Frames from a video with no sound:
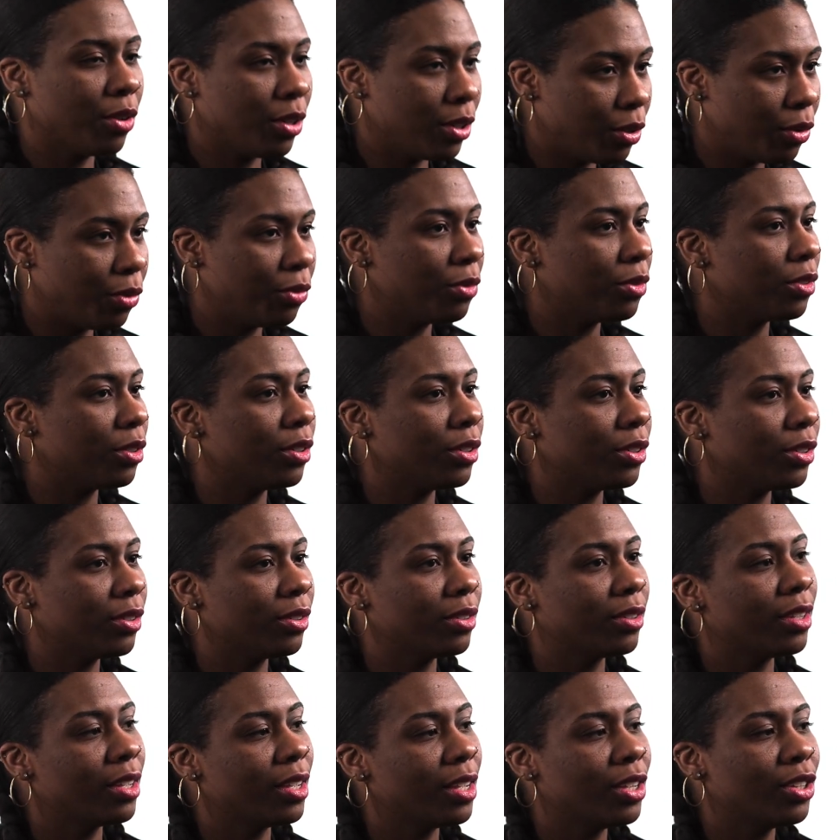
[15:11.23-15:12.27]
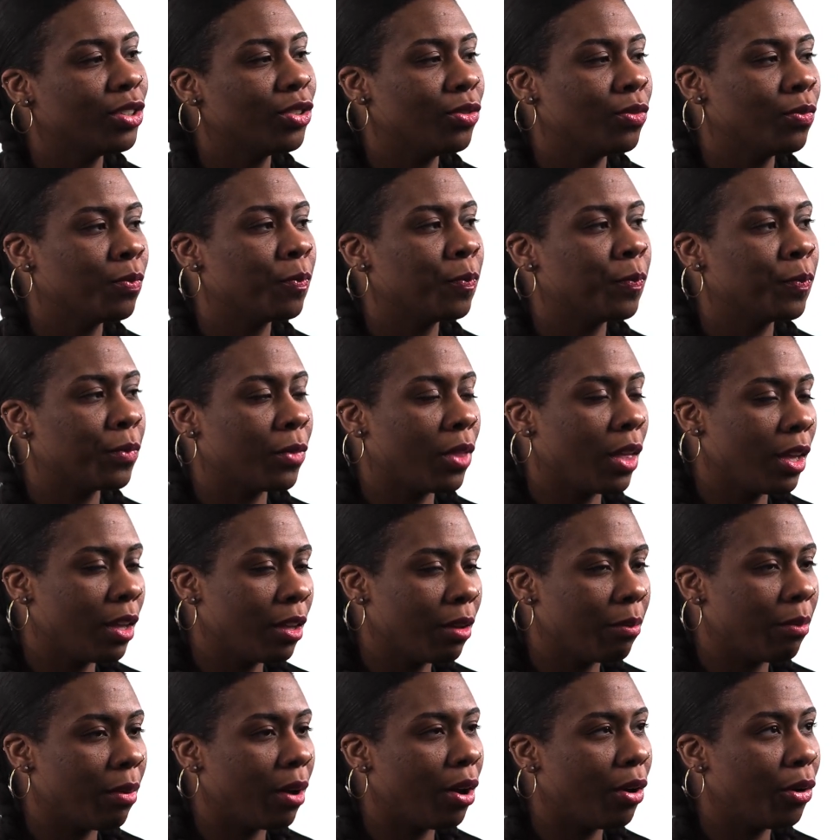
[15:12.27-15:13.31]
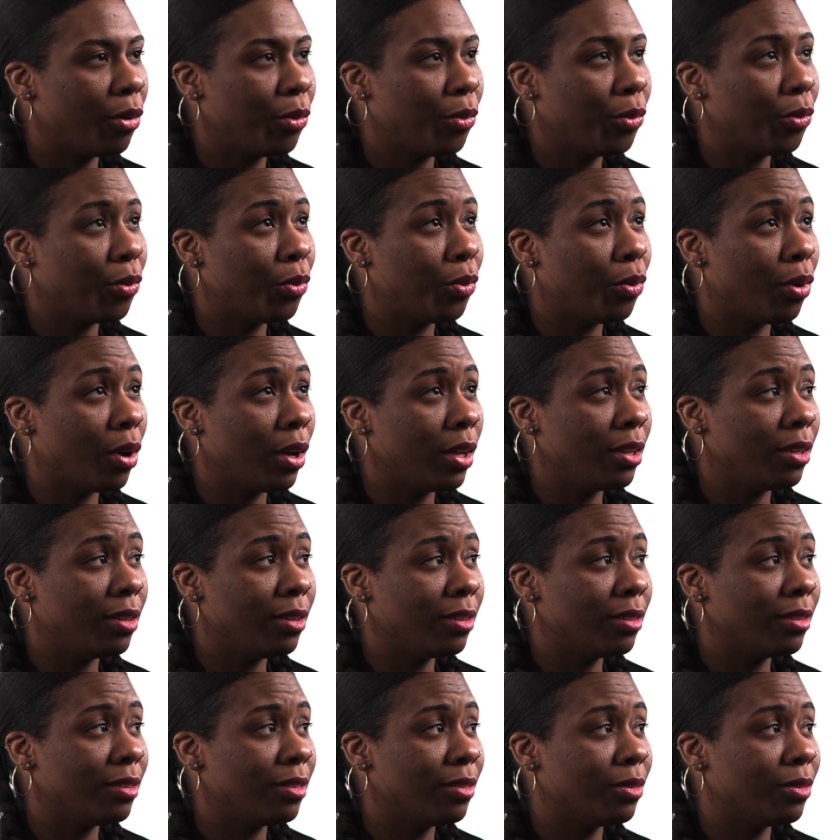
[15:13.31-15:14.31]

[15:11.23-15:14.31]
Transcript: and over. Think about what